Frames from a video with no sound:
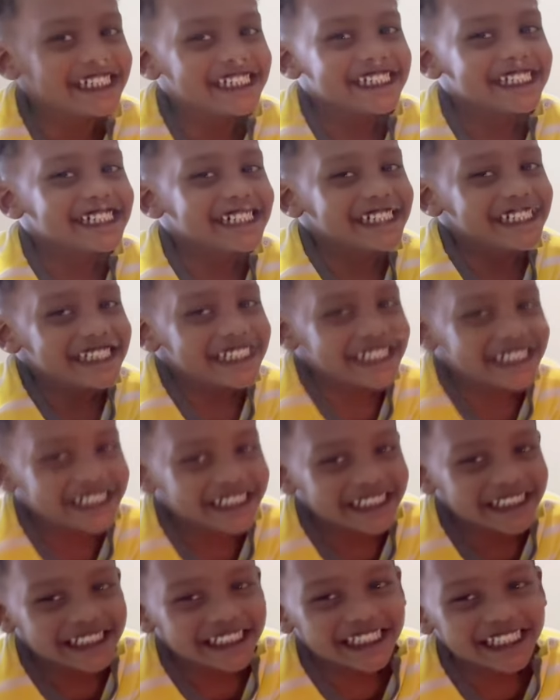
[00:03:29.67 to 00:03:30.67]
Oh my
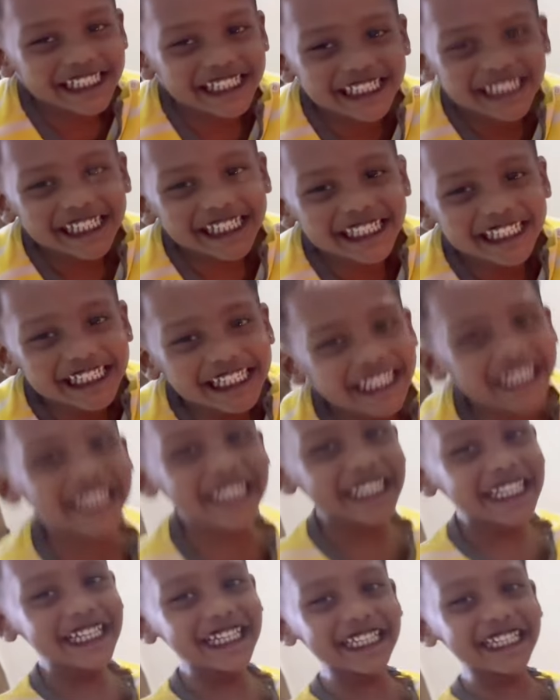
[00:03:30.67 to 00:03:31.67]
god, that is so
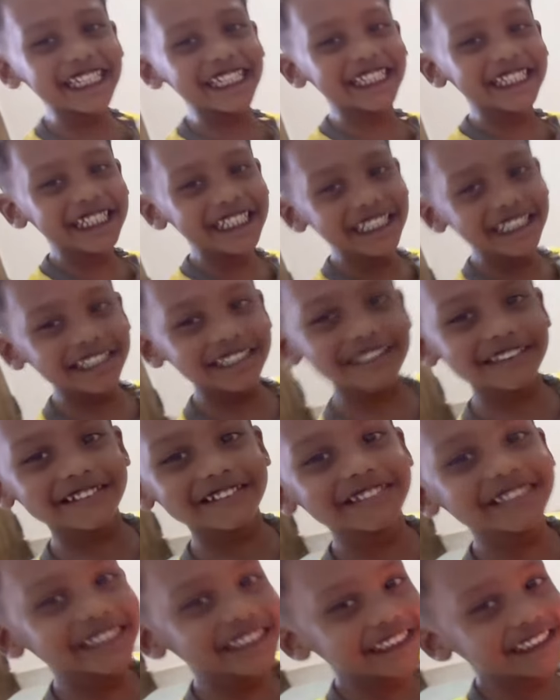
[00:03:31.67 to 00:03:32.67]
funny. Blow it.
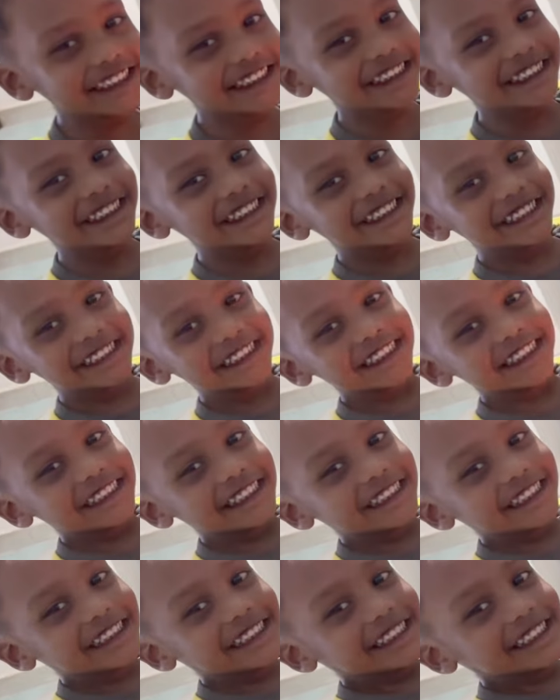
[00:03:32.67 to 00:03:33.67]
One, two, three,
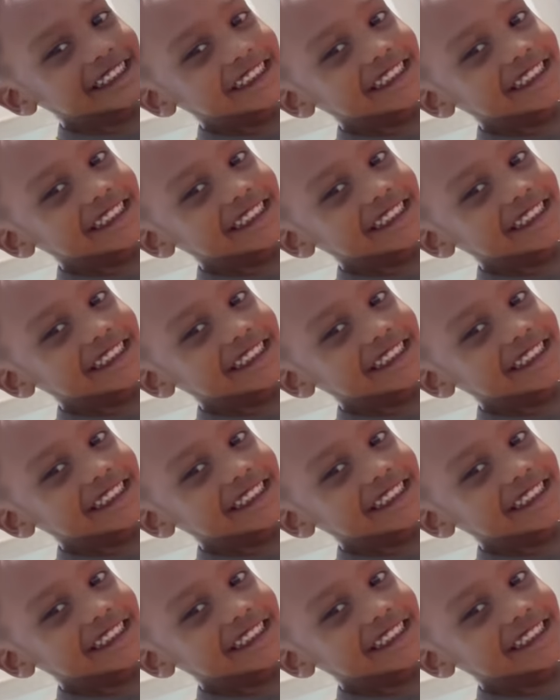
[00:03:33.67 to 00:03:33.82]
blow.